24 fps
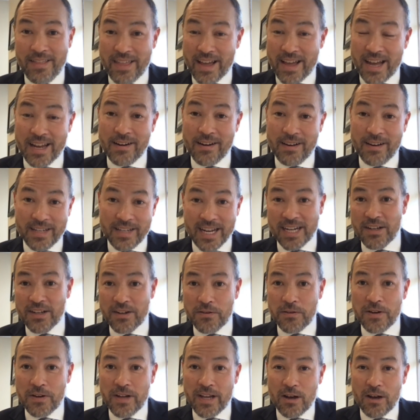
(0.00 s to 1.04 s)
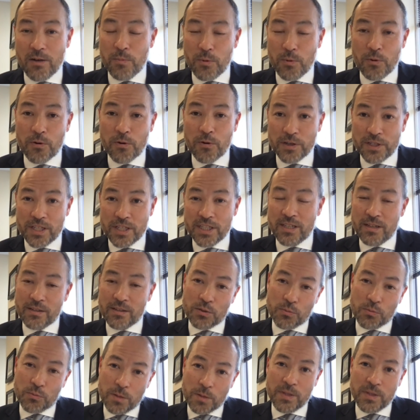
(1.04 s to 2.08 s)
that technical help or
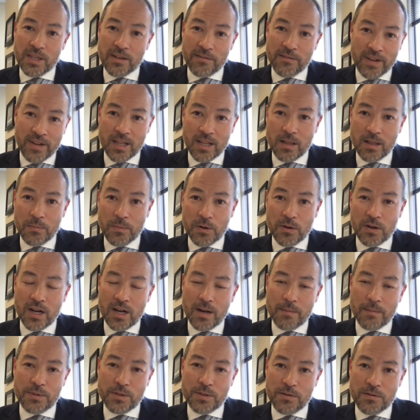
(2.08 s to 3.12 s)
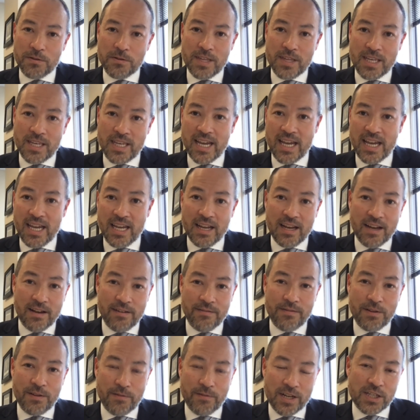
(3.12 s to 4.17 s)
assistance would be available up to the day
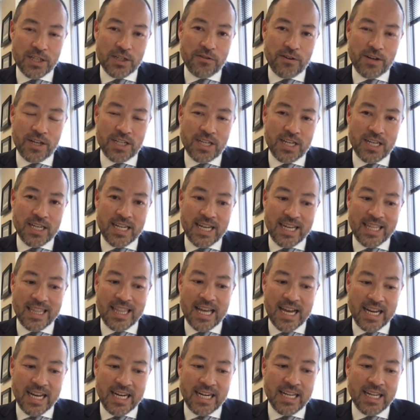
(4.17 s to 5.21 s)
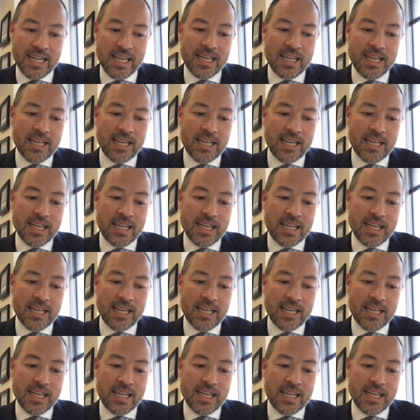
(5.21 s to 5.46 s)
of the registration deadline.